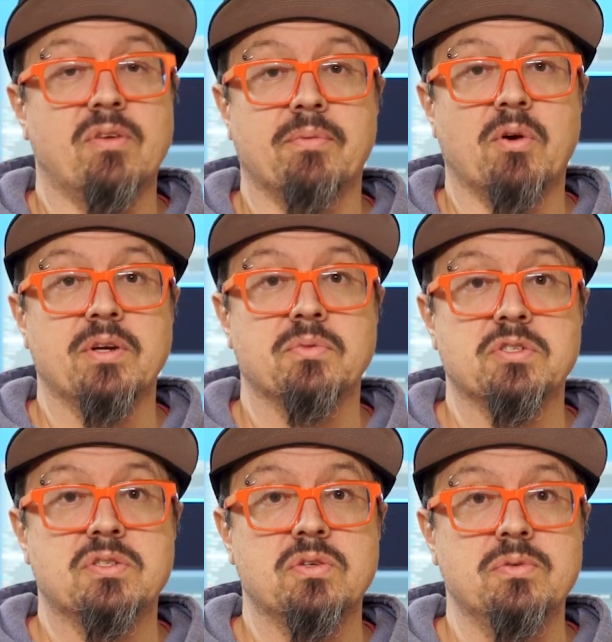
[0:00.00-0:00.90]
so I'm going
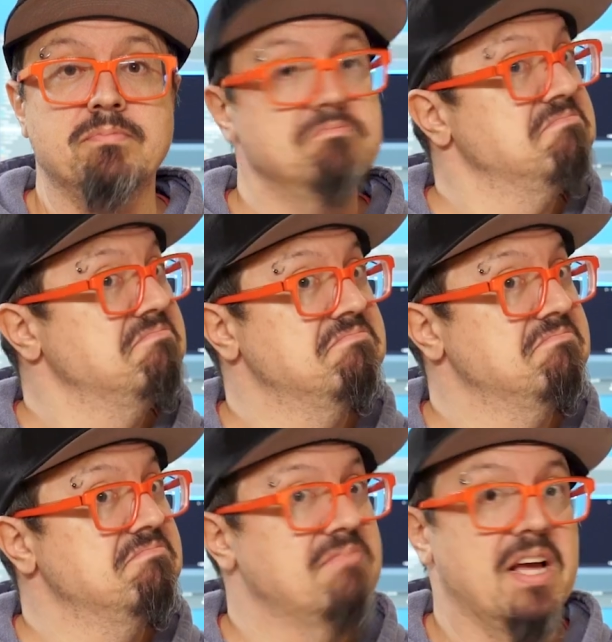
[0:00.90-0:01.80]
to assume
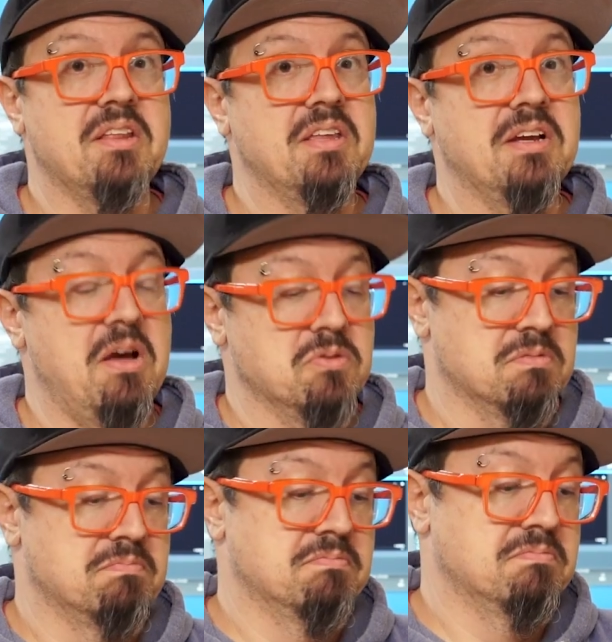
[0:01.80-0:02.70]
anything goes.